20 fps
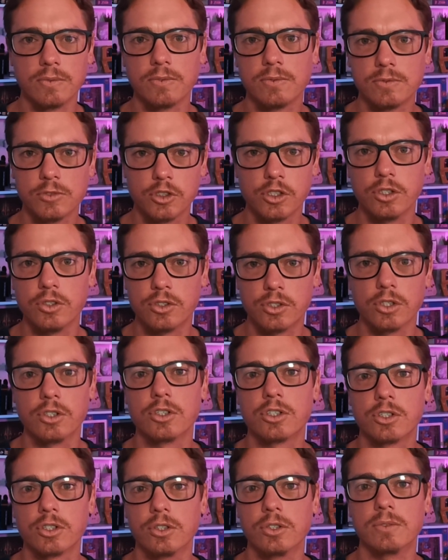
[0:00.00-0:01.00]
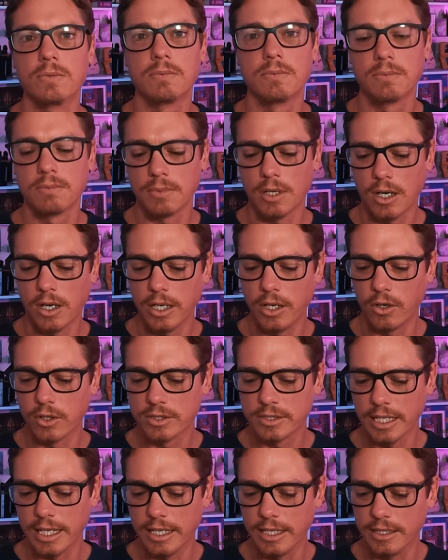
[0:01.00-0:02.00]
shoot,
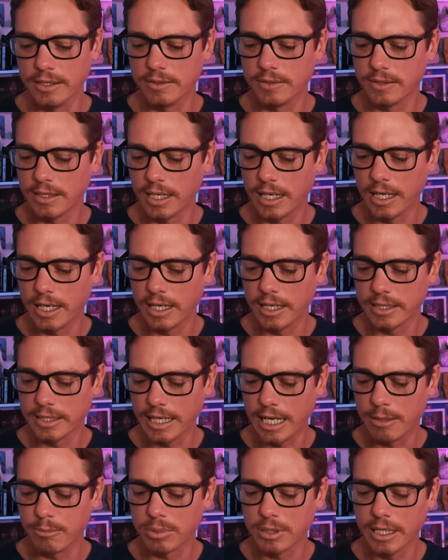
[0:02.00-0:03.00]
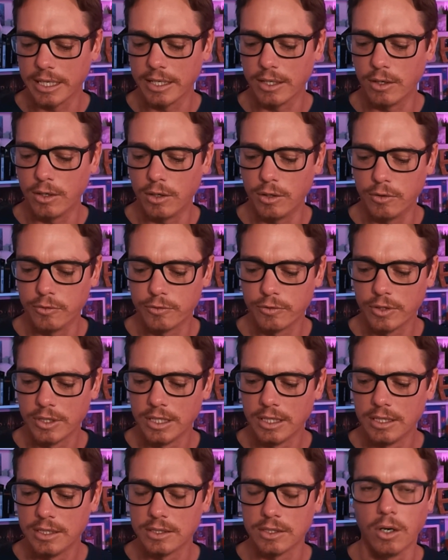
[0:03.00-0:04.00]
high-octane gameplay of
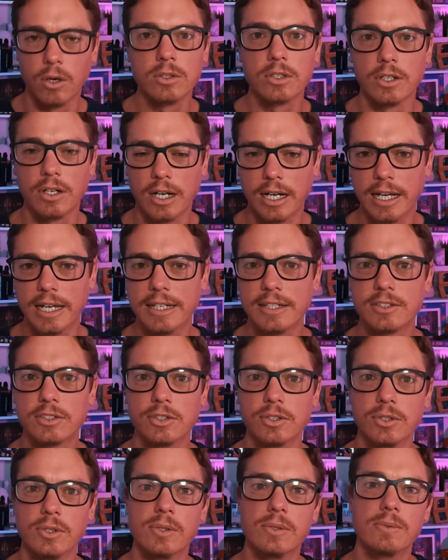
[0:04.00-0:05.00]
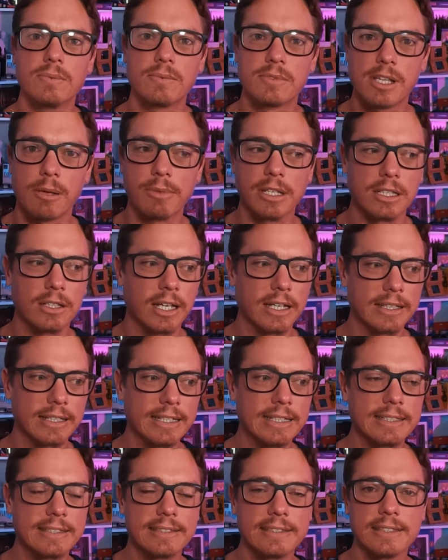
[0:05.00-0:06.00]
GoldenEye to something like
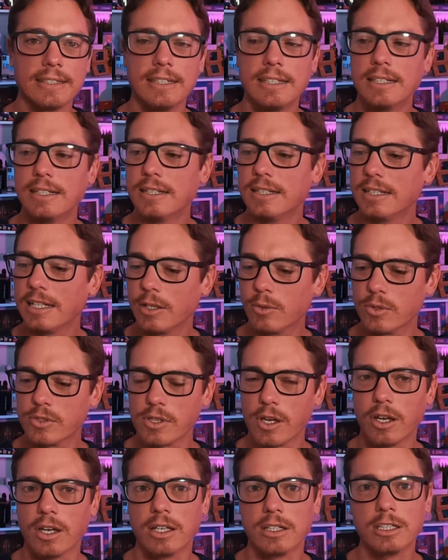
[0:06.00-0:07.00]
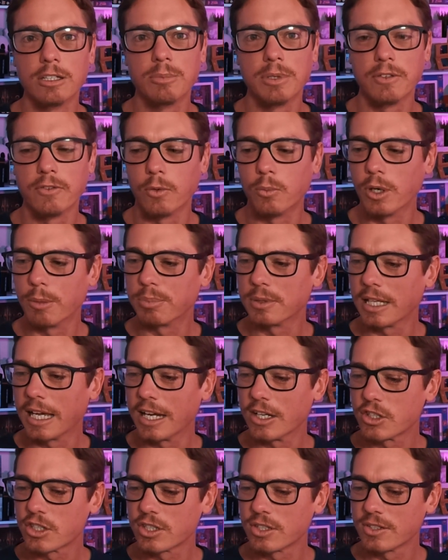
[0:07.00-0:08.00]
this, it was a little bit of a
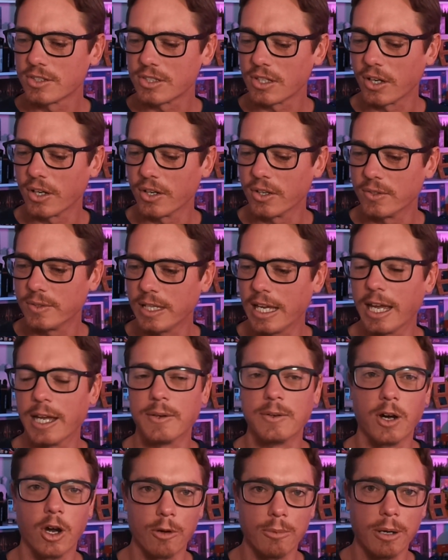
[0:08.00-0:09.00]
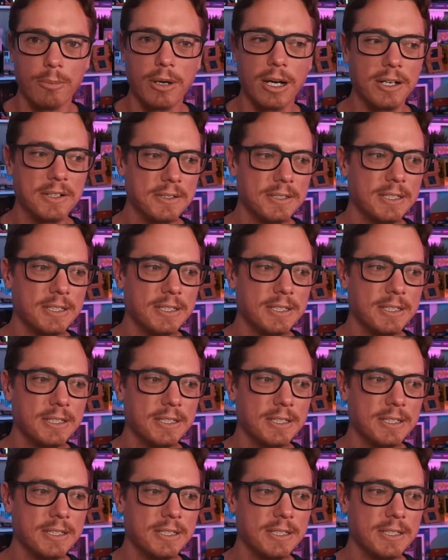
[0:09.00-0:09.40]
whiplash. So yeah, I remember